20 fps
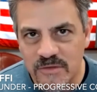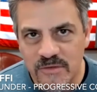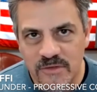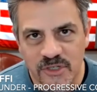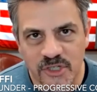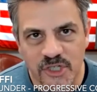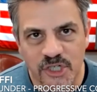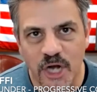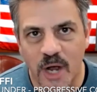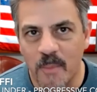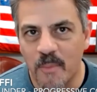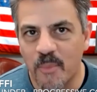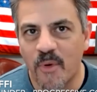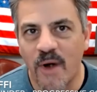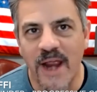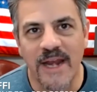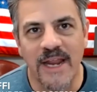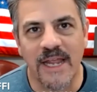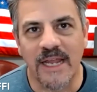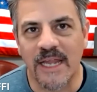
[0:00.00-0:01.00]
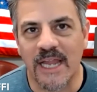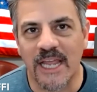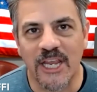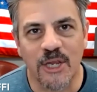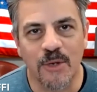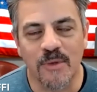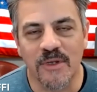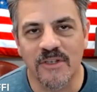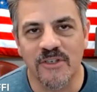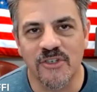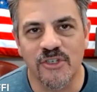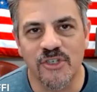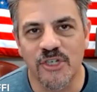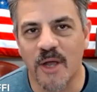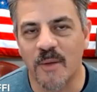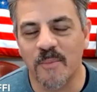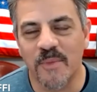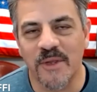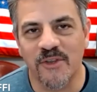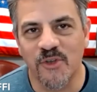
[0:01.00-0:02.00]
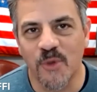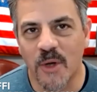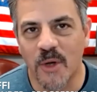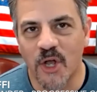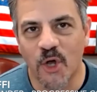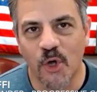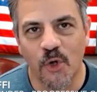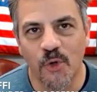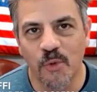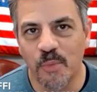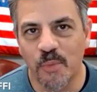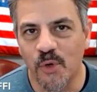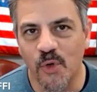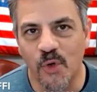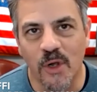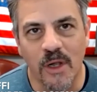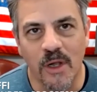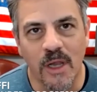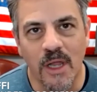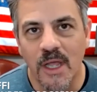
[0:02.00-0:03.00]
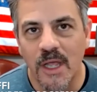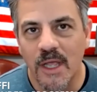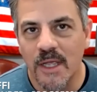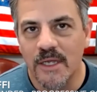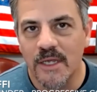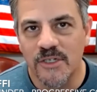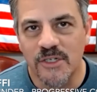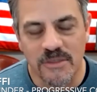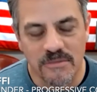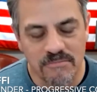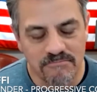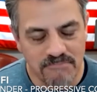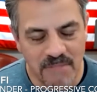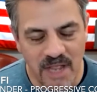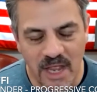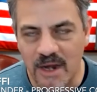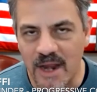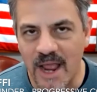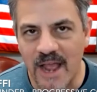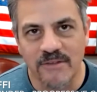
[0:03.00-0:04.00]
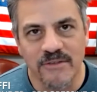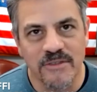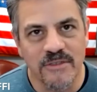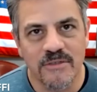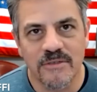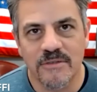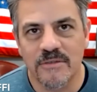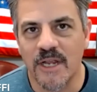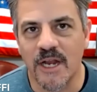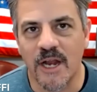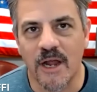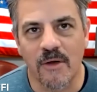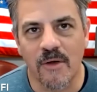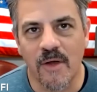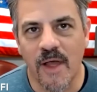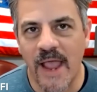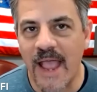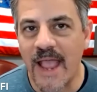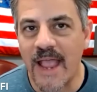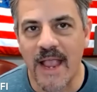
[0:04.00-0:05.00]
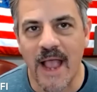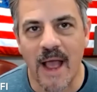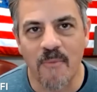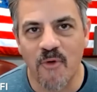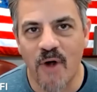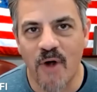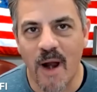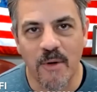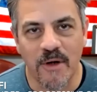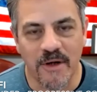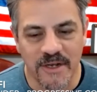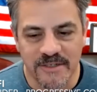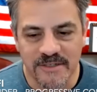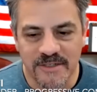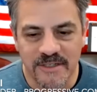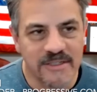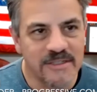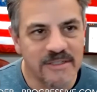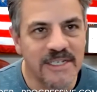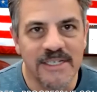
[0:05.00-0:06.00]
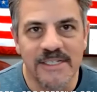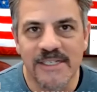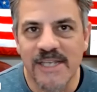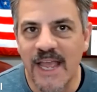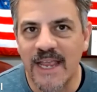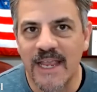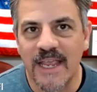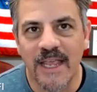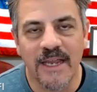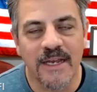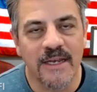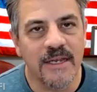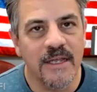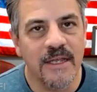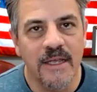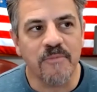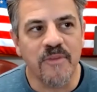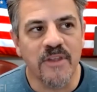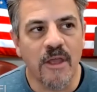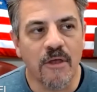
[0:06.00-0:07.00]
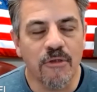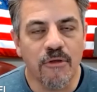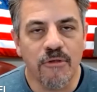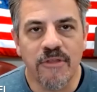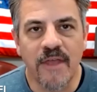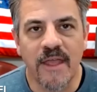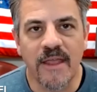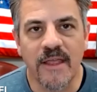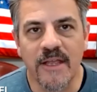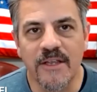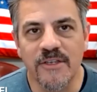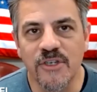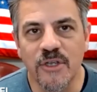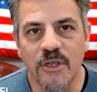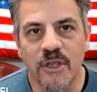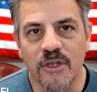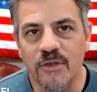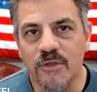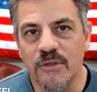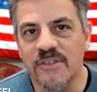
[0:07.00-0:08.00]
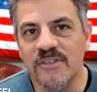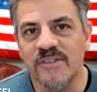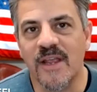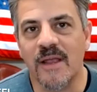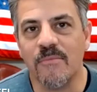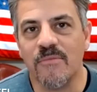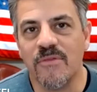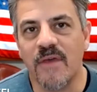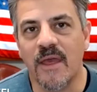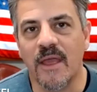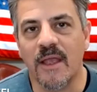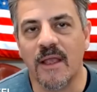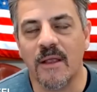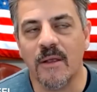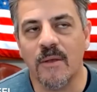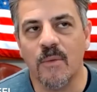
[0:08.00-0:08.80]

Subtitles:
jump right in like you would jump into a cold pool. Just announce, hey, I'm Robert, is this seat taken? The other thing is you could do the same thing